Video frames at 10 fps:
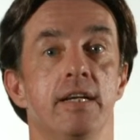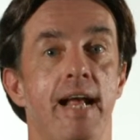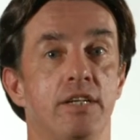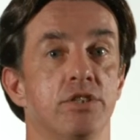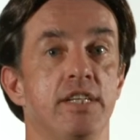
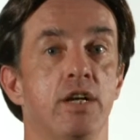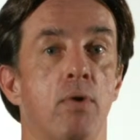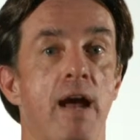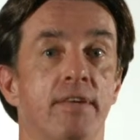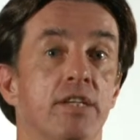National
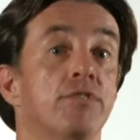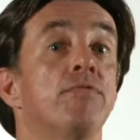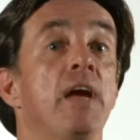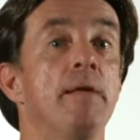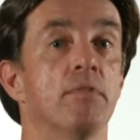Geographic is
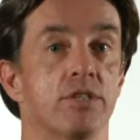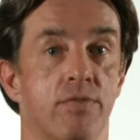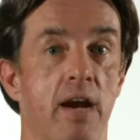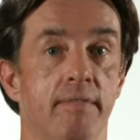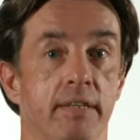famous
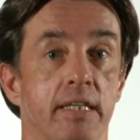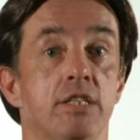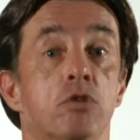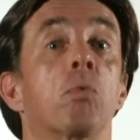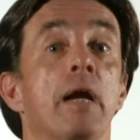for having
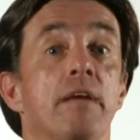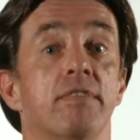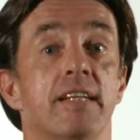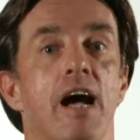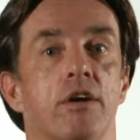these great
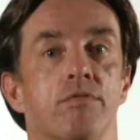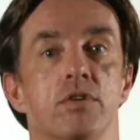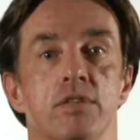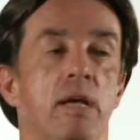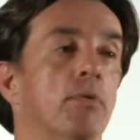
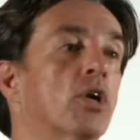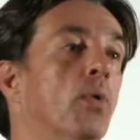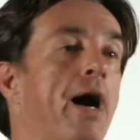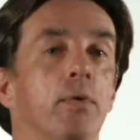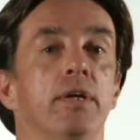photographers, and they would
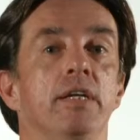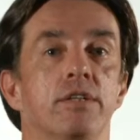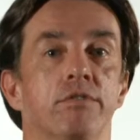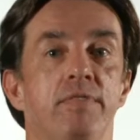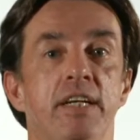go out
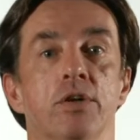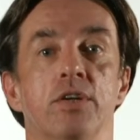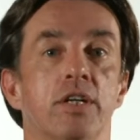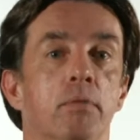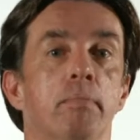into the field
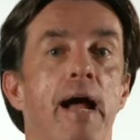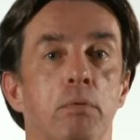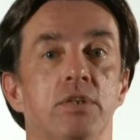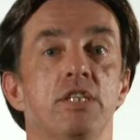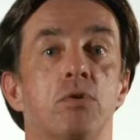and come
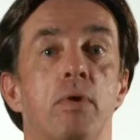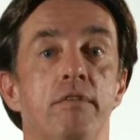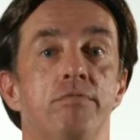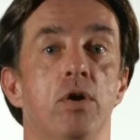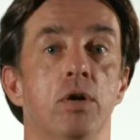back with these
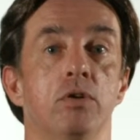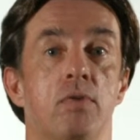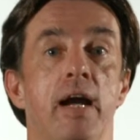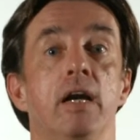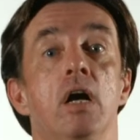great photos,
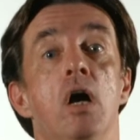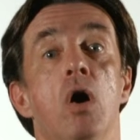right?